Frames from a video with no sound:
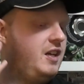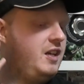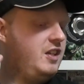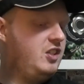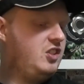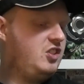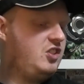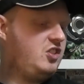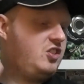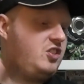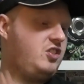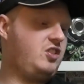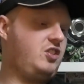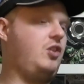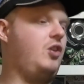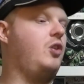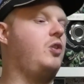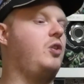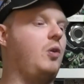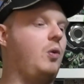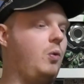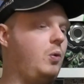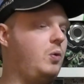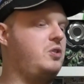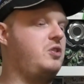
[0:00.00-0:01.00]

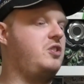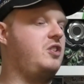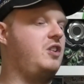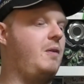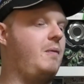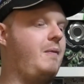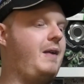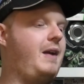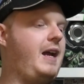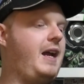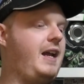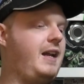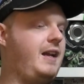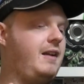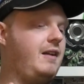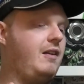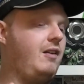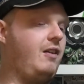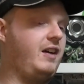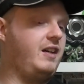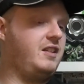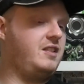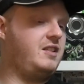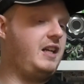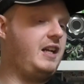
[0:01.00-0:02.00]
so awesome. And
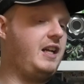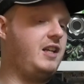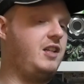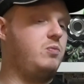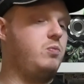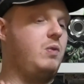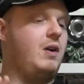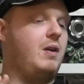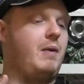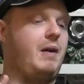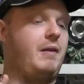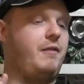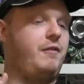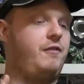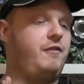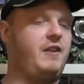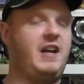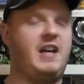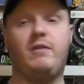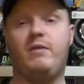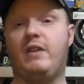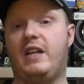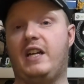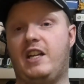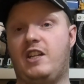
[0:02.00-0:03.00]
like I said, it's one of my
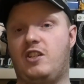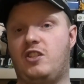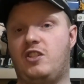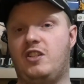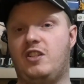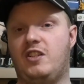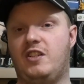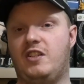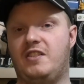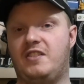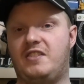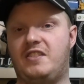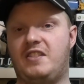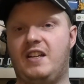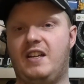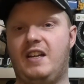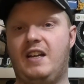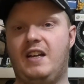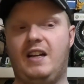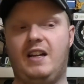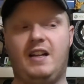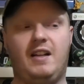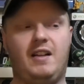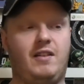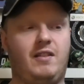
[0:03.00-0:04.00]
favourite issues,
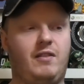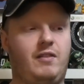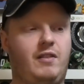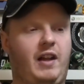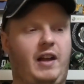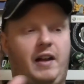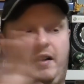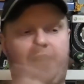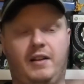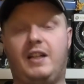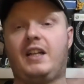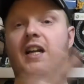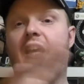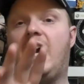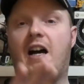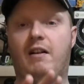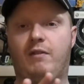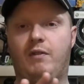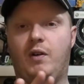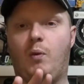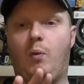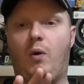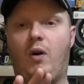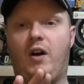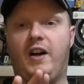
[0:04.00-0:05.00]
like
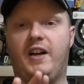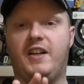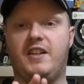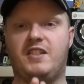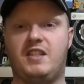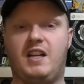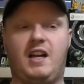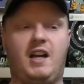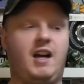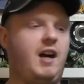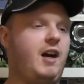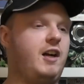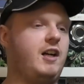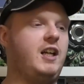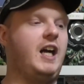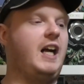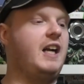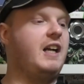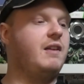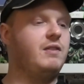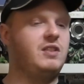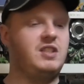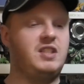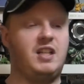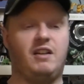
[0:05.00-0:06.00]
cover wise. I
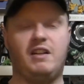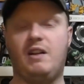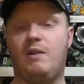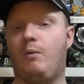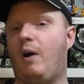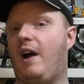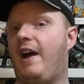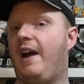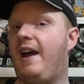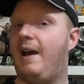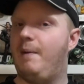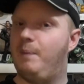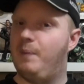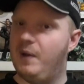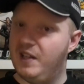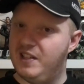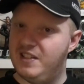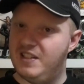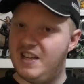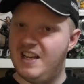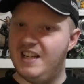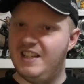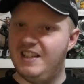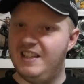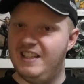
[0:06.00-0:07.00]
can't even tell you what
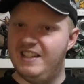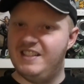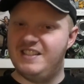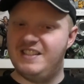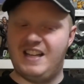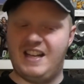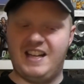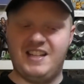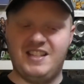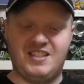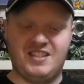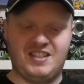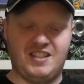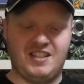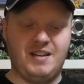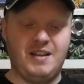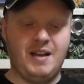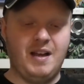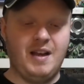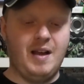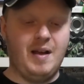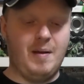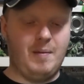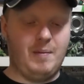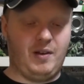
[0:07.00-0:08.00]
happens in this issue,
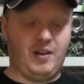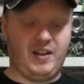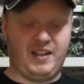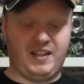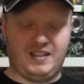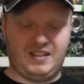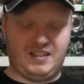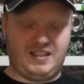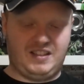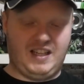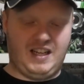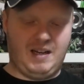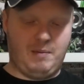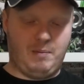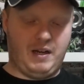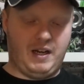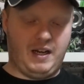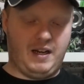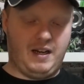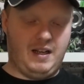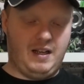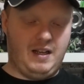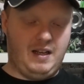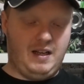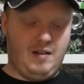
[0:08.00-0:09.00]
like I said,
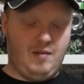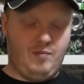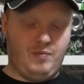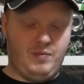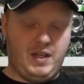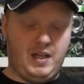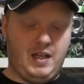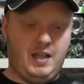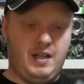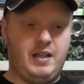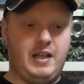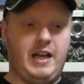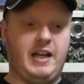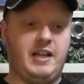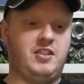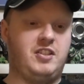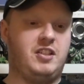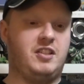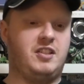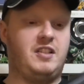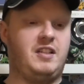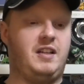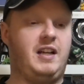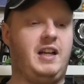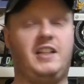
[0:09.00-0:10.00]
but it's
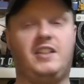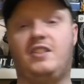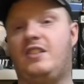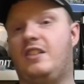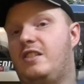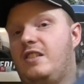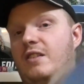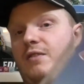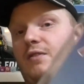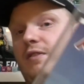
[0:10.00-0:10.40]
just a